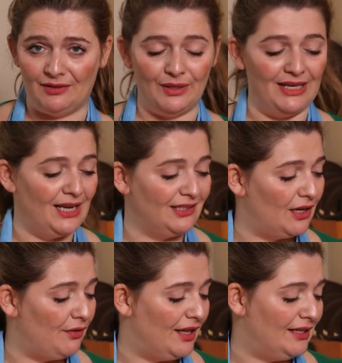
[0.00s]
weaning.
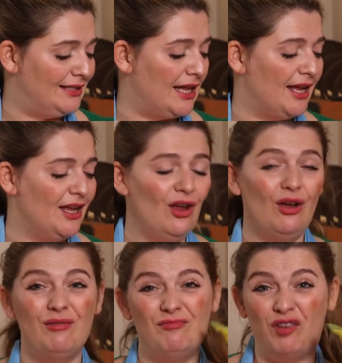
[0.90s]
So things like
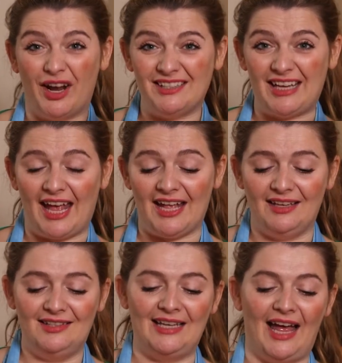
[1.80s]
rice
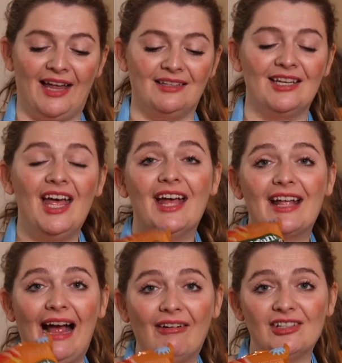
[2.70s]
cakes and
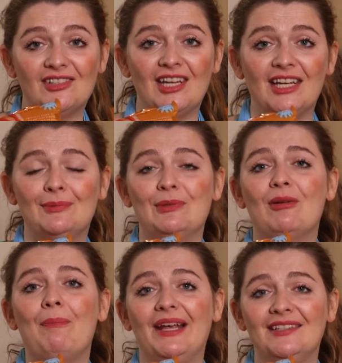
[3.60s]
carrot sticks, which
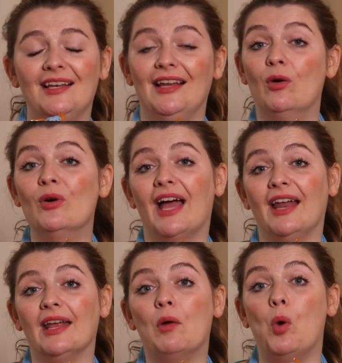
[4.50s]
are basically
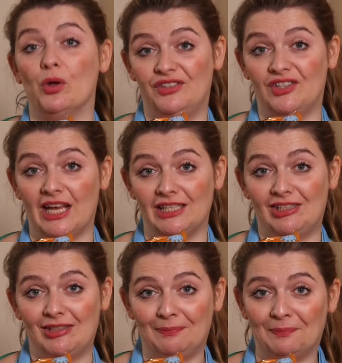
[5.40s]
organic Wotsits.